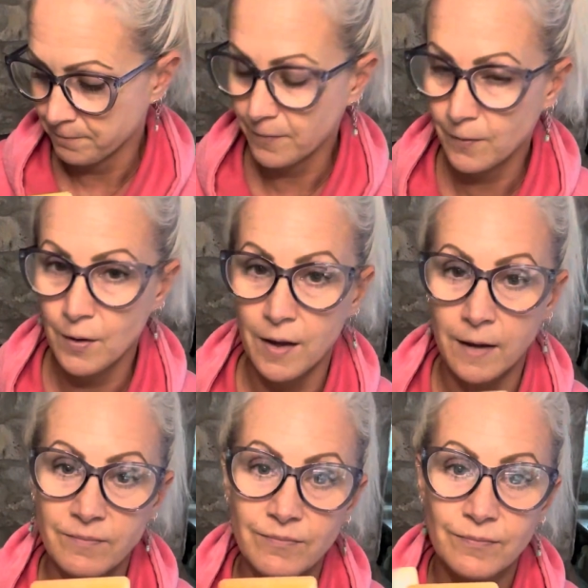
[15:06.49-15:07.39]

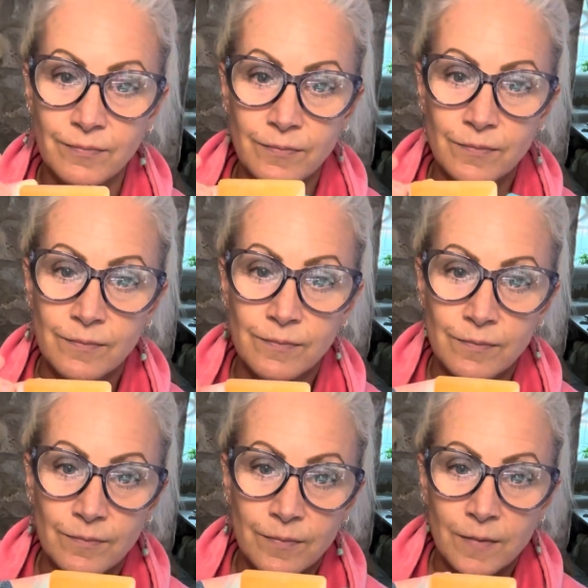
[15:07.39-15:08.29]
Okay.
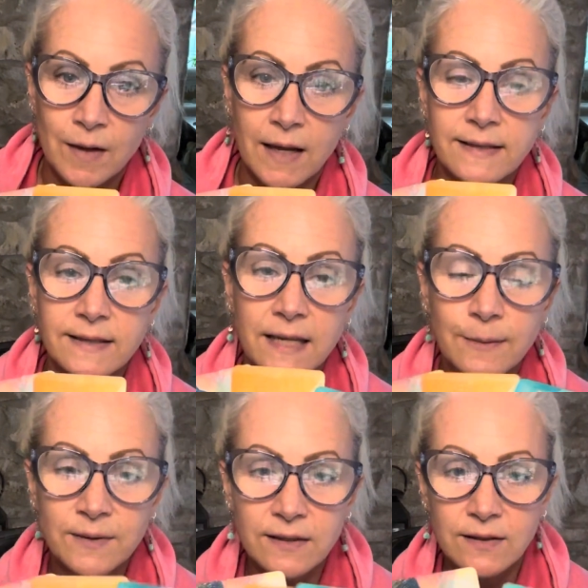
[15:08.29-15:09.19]
It
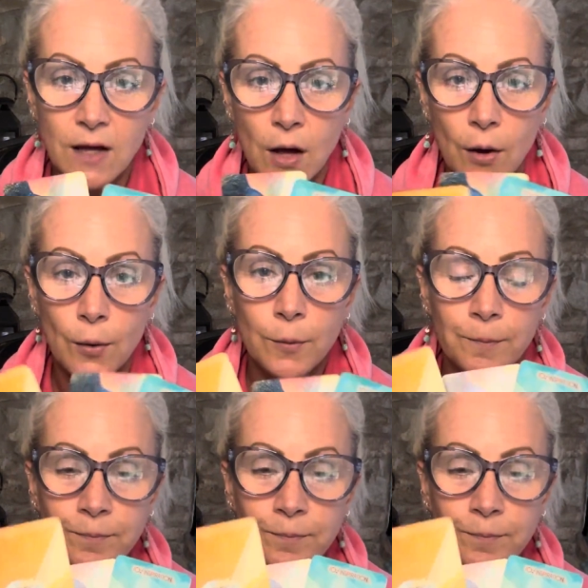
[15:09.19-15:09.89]
seems as though